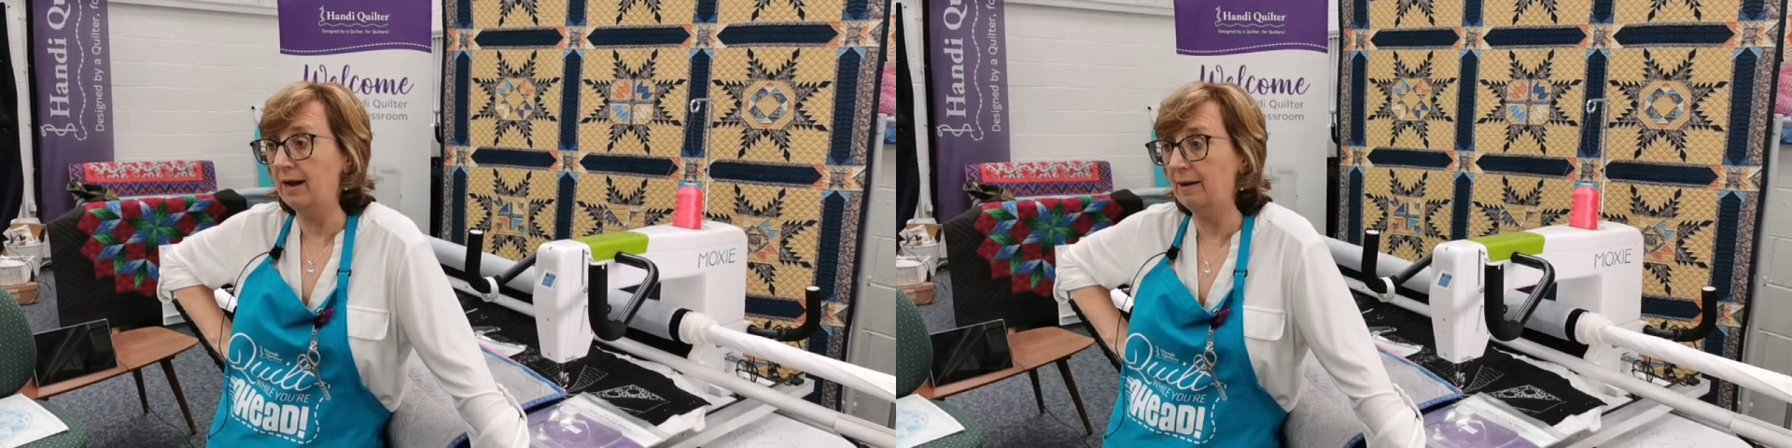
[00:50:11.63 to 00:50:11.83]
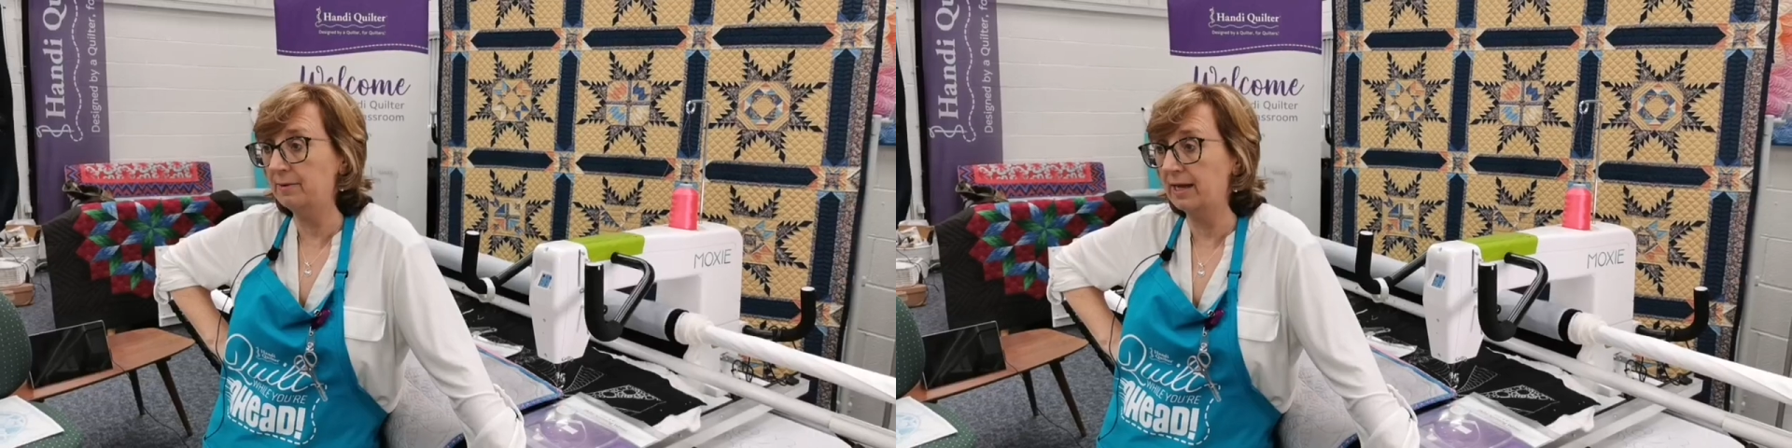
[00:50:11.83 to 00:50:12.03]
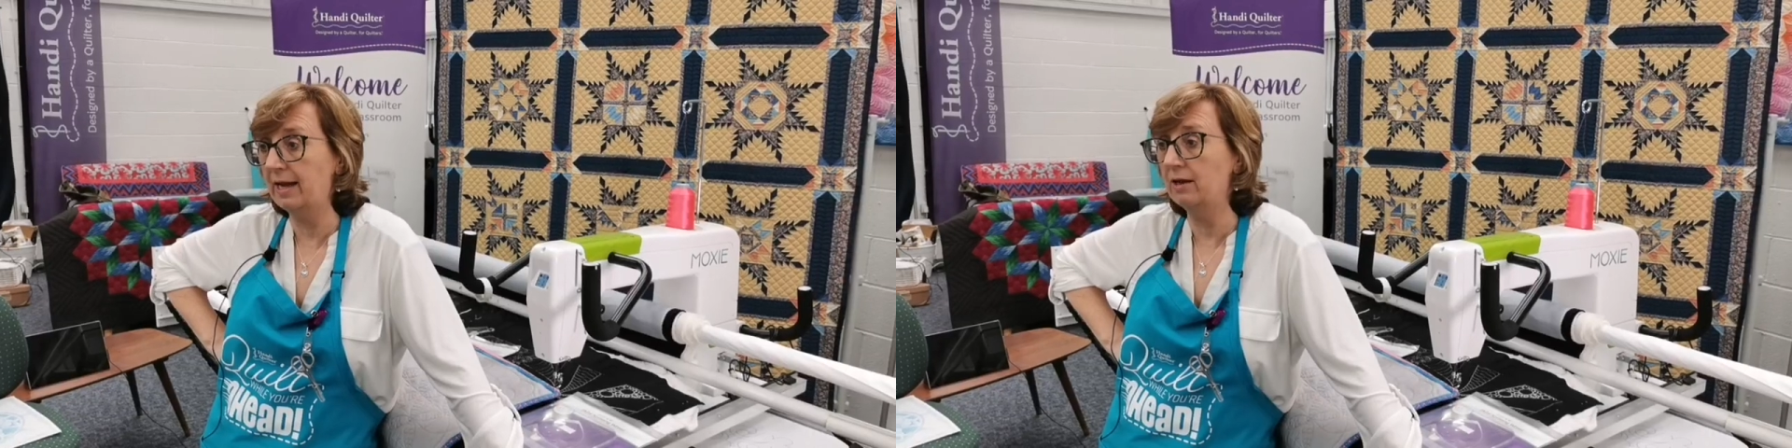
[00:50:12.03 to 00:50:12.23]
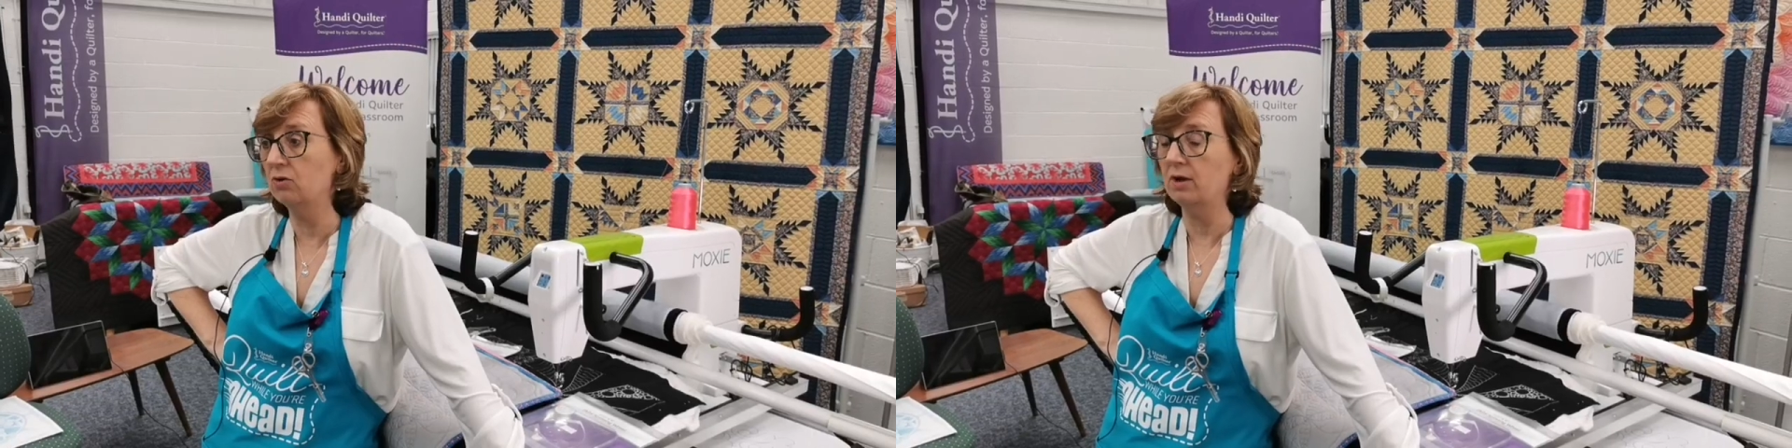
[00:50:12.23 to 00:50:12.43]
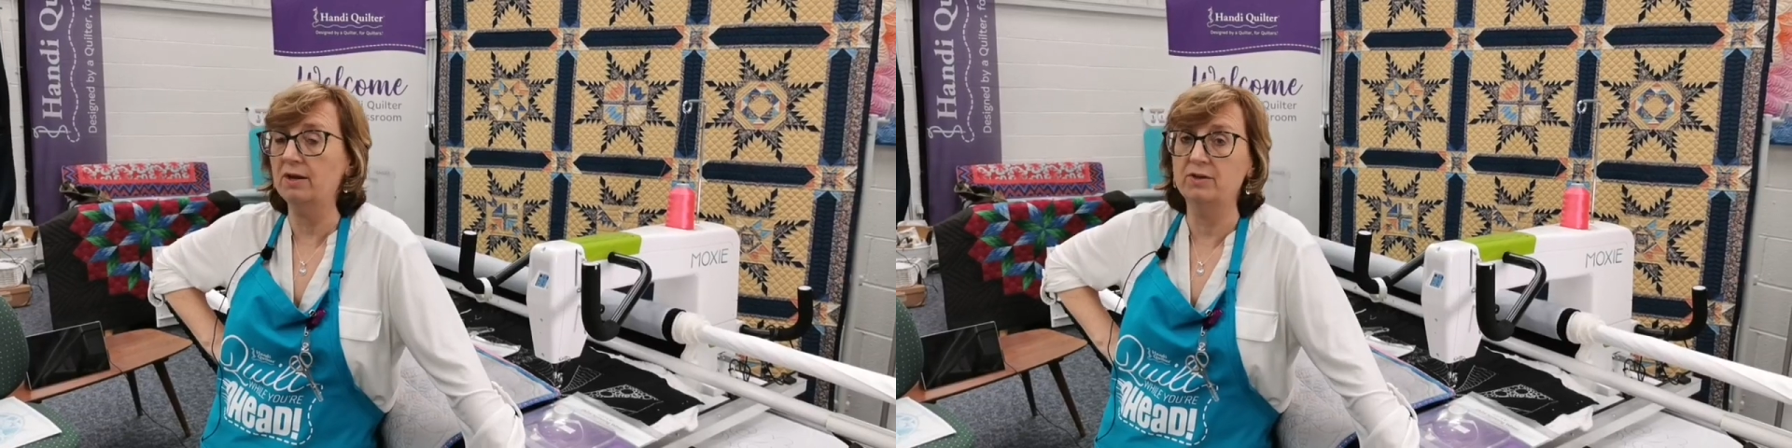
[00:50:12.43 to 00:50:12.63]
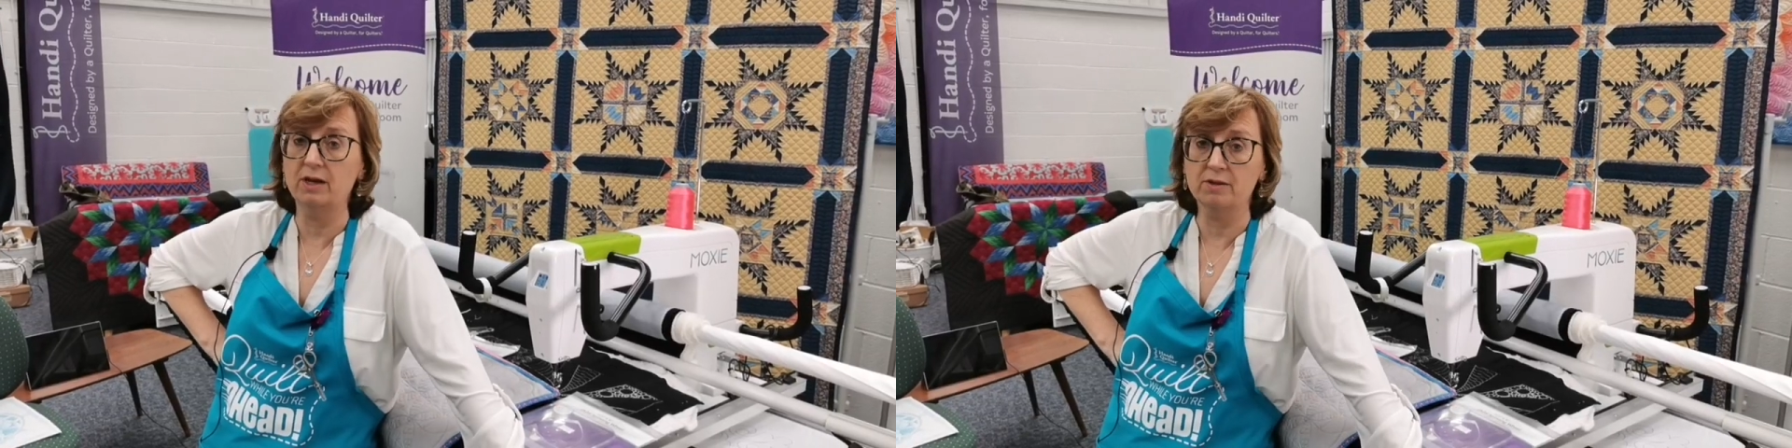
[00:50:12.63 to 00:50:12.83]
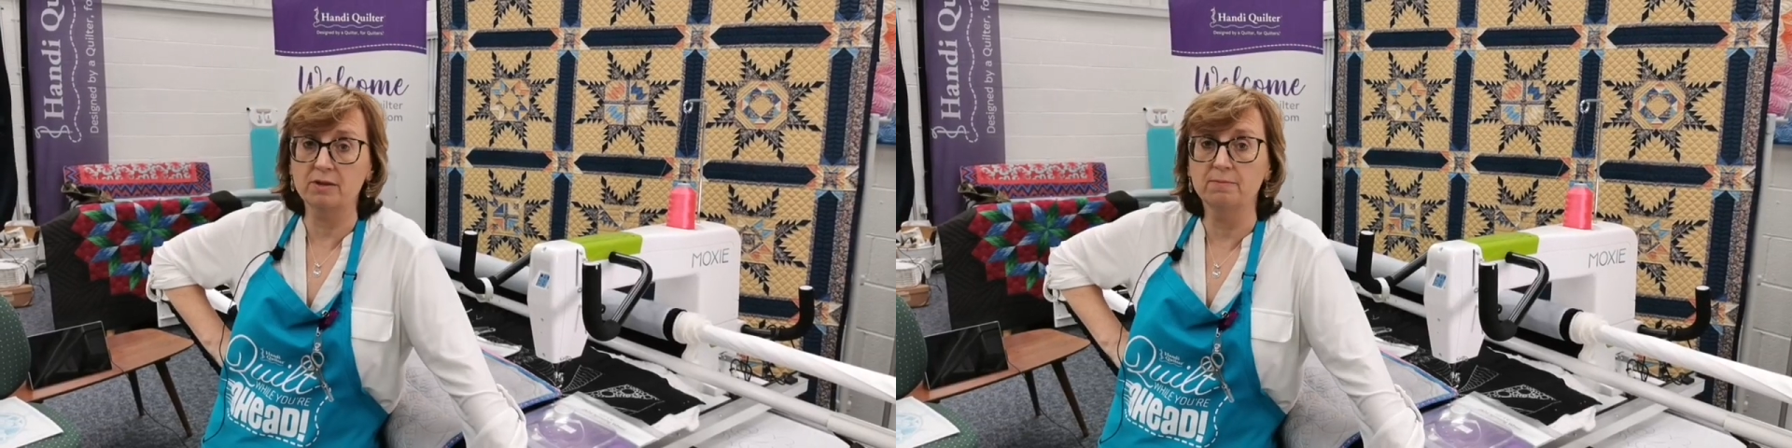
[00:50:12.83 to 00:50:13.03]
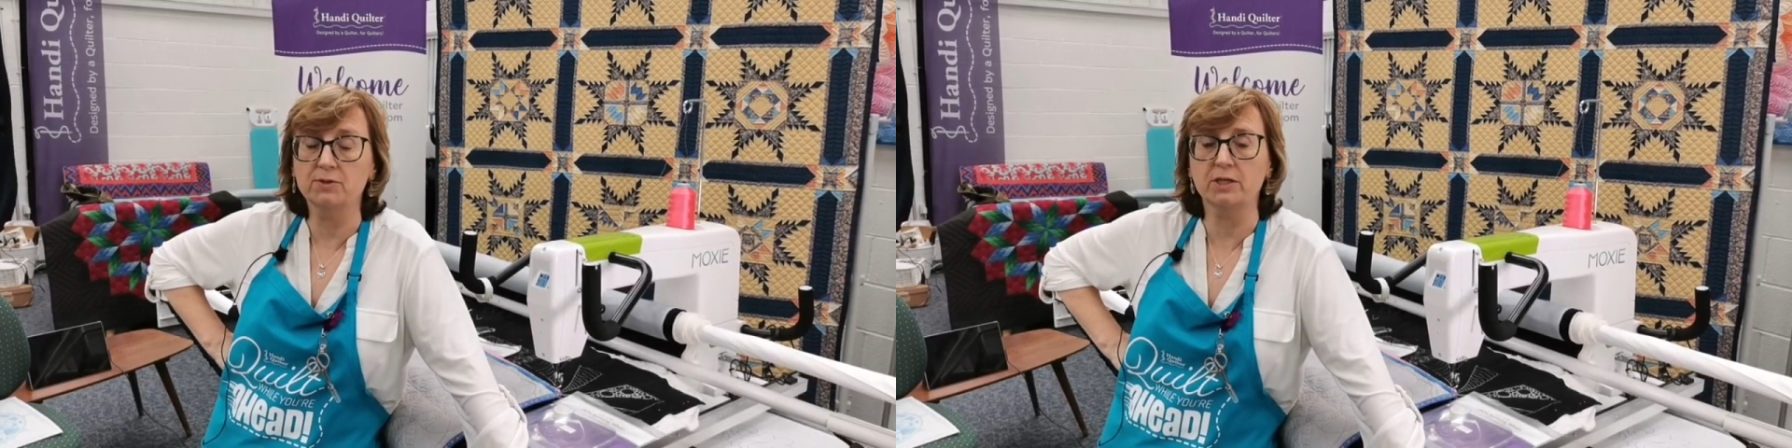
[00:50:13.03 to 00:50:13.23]
Abigail and the
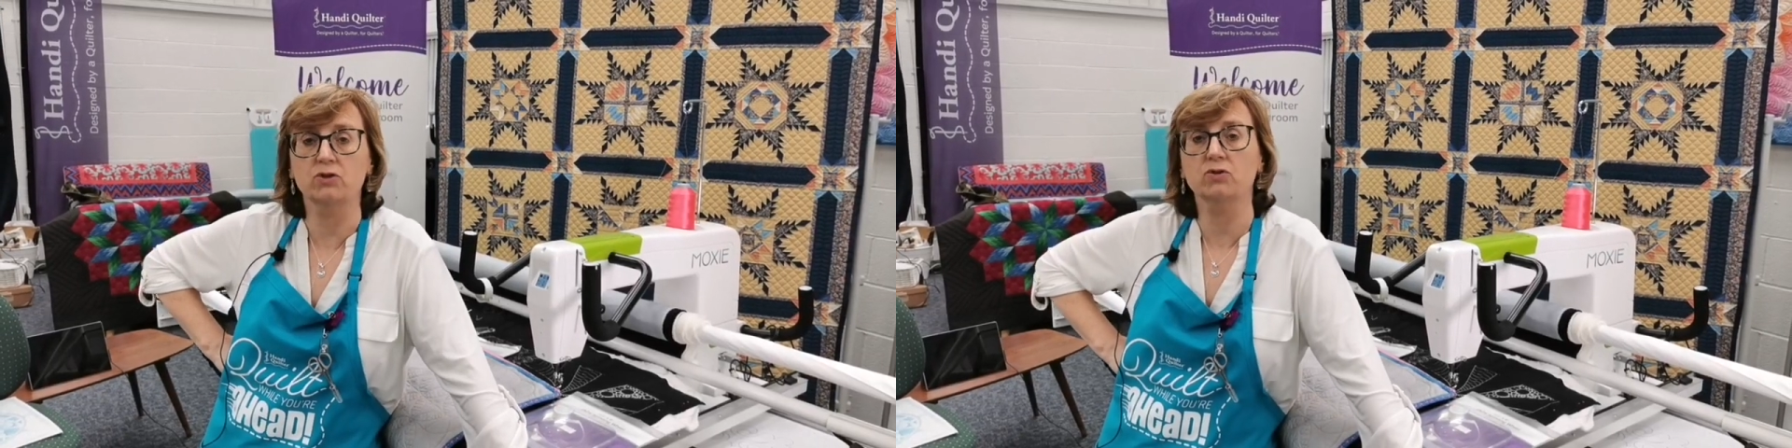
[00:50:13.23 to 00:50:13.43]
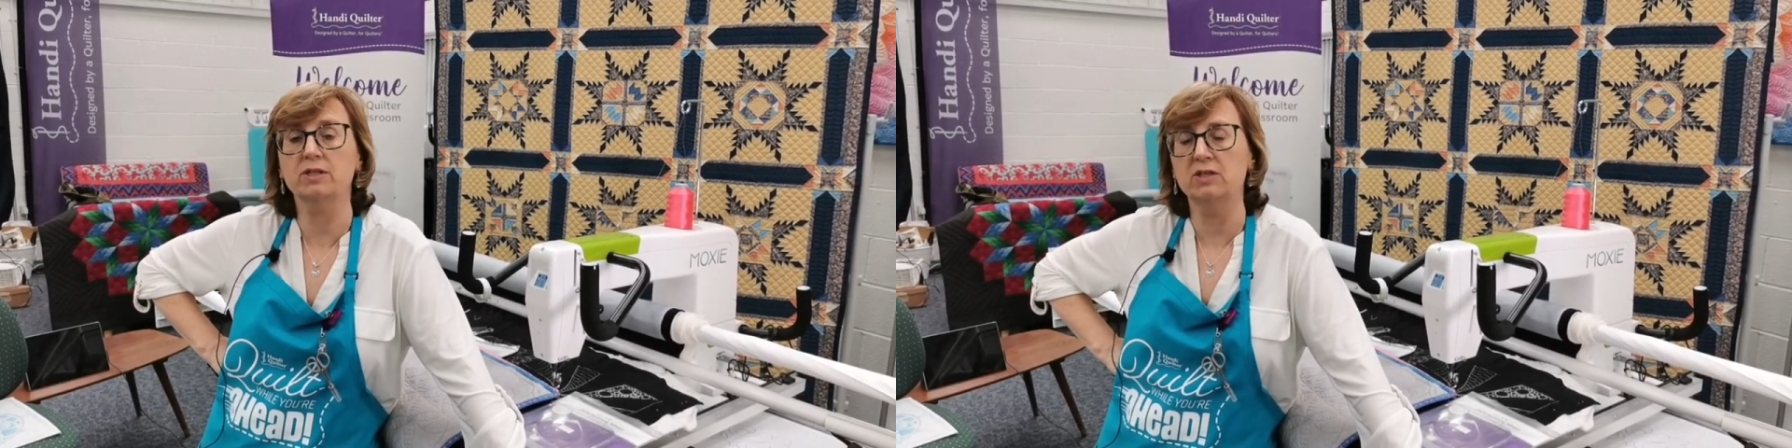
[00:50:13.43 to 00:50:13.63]
other potential